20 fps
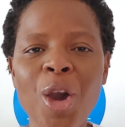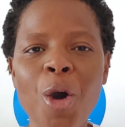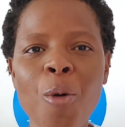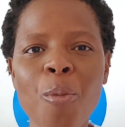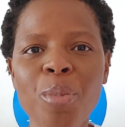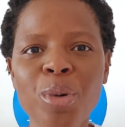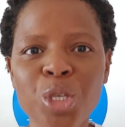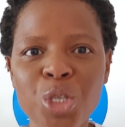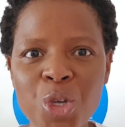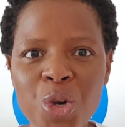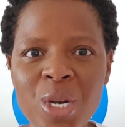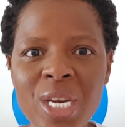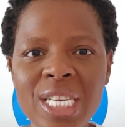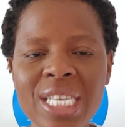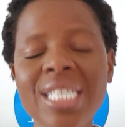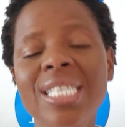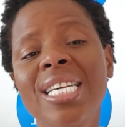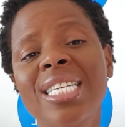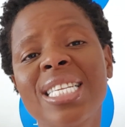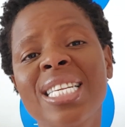
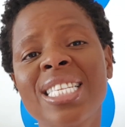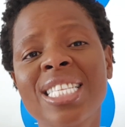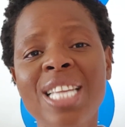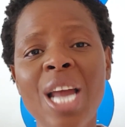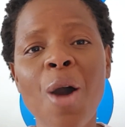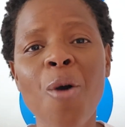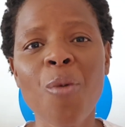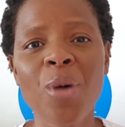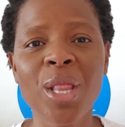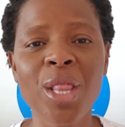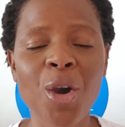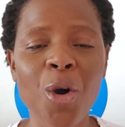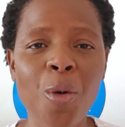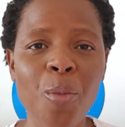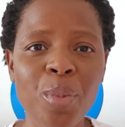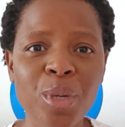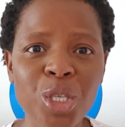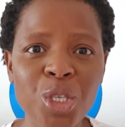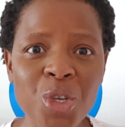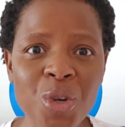opportunity. This is now when the
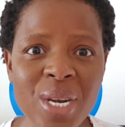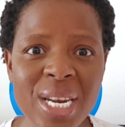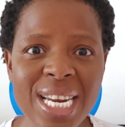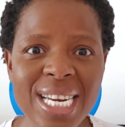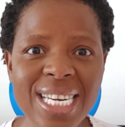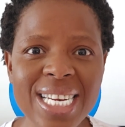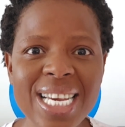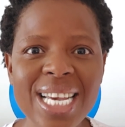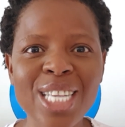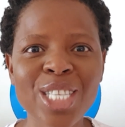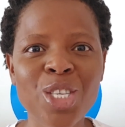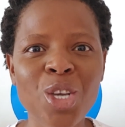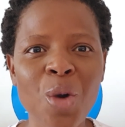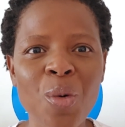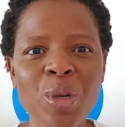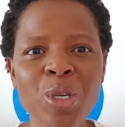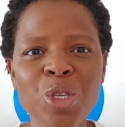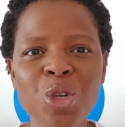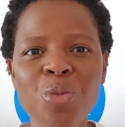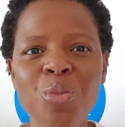opportunity is
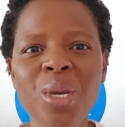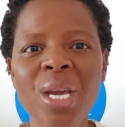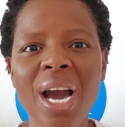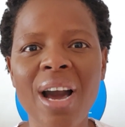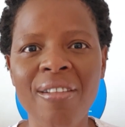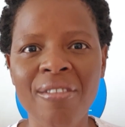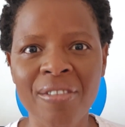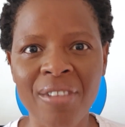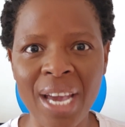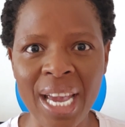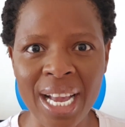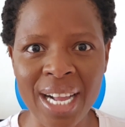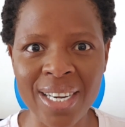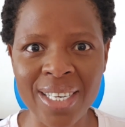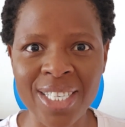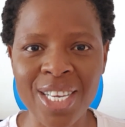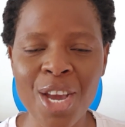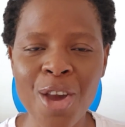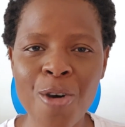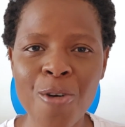going to be
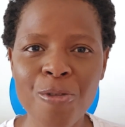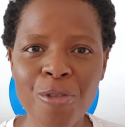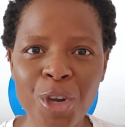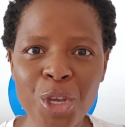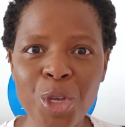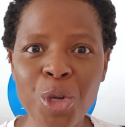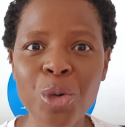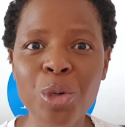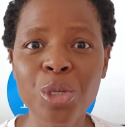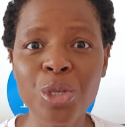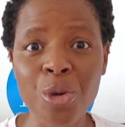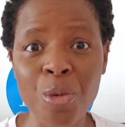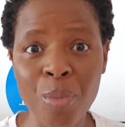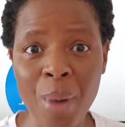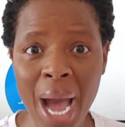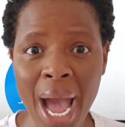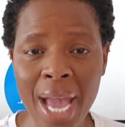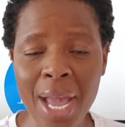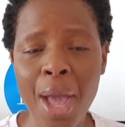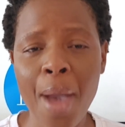availed for you to
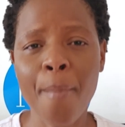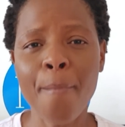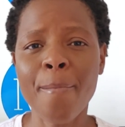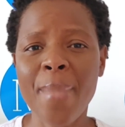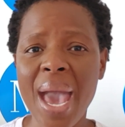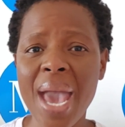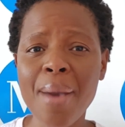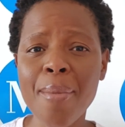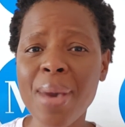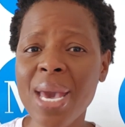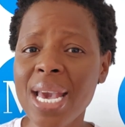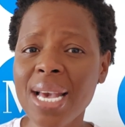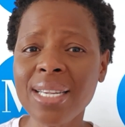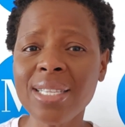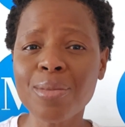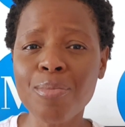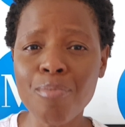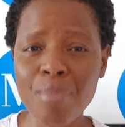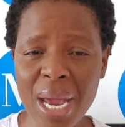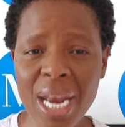buy. Maybe
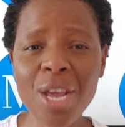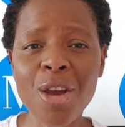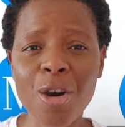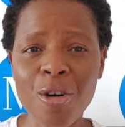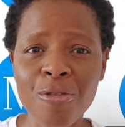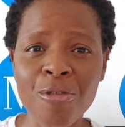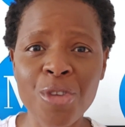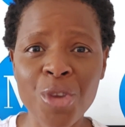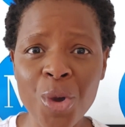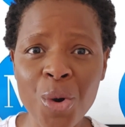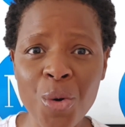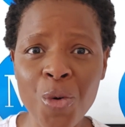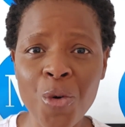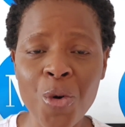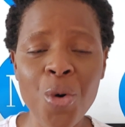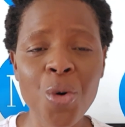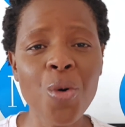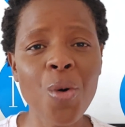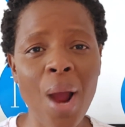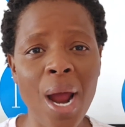it's many of
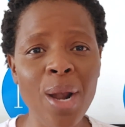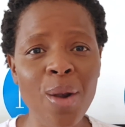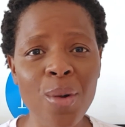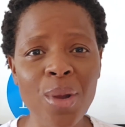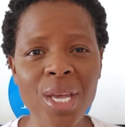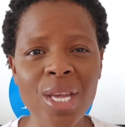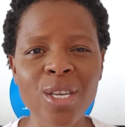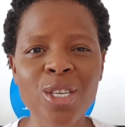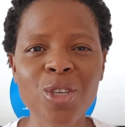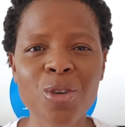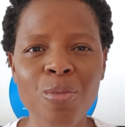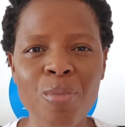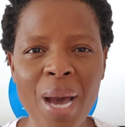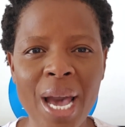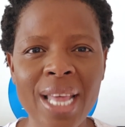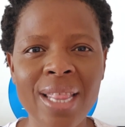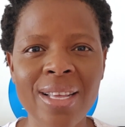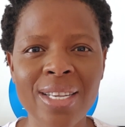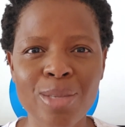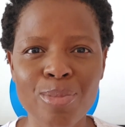you who are looking to
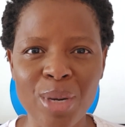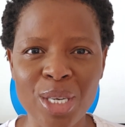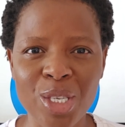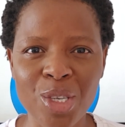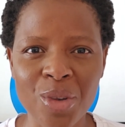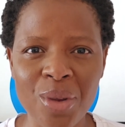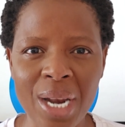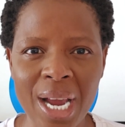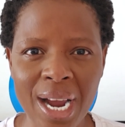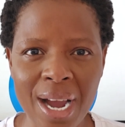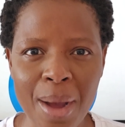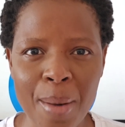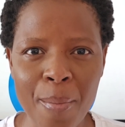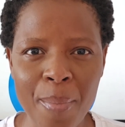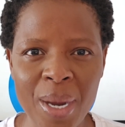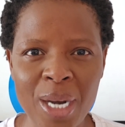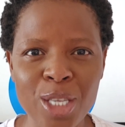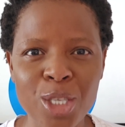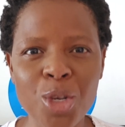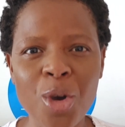buy this particular
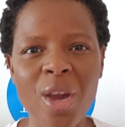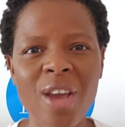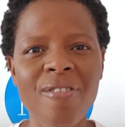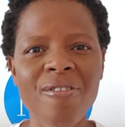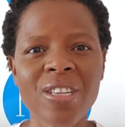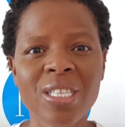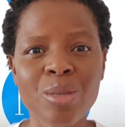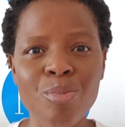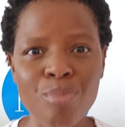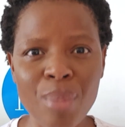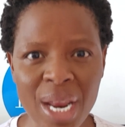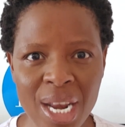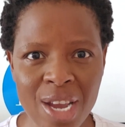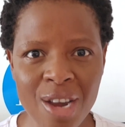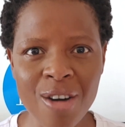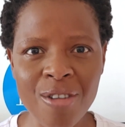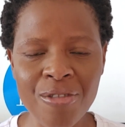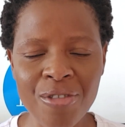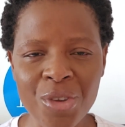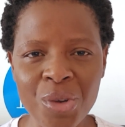company. So if it's many
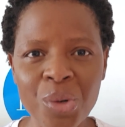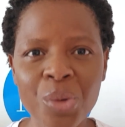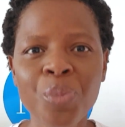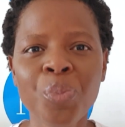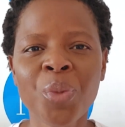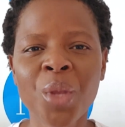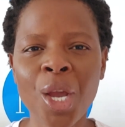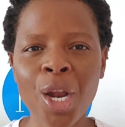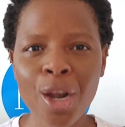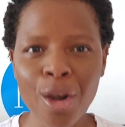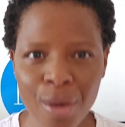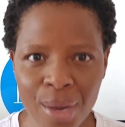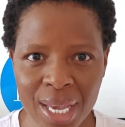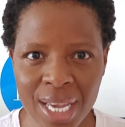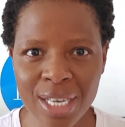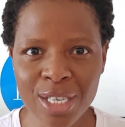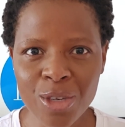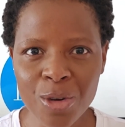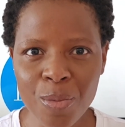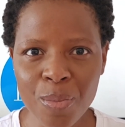of you
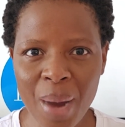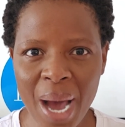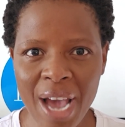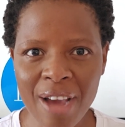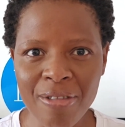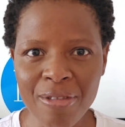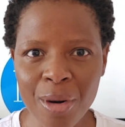looking to buy